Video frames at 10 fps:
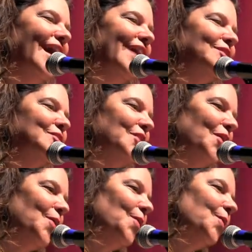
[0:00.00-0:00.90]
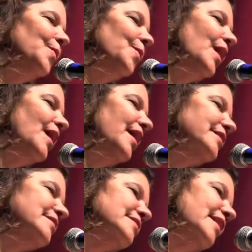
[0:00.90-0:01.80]
And so
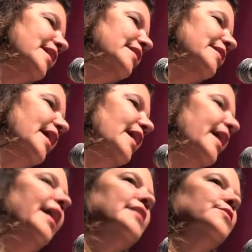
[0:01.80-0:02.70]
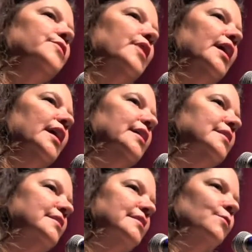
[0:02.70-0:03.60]
I decided that I had to
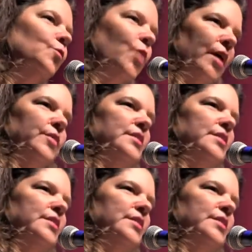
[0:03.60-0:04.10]
find what